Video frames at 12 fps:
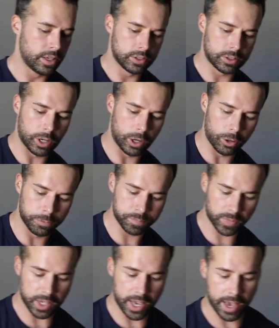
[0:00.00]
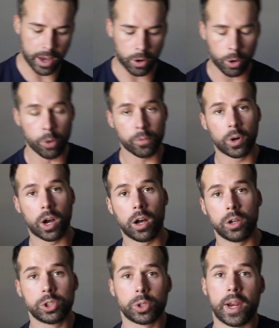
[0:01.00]
So yeah,
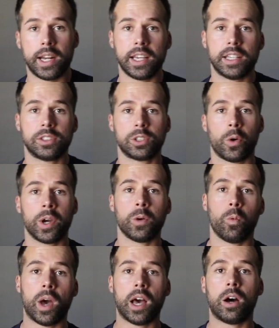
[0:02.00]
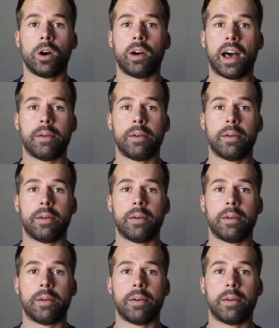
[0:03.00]
overall training is going well.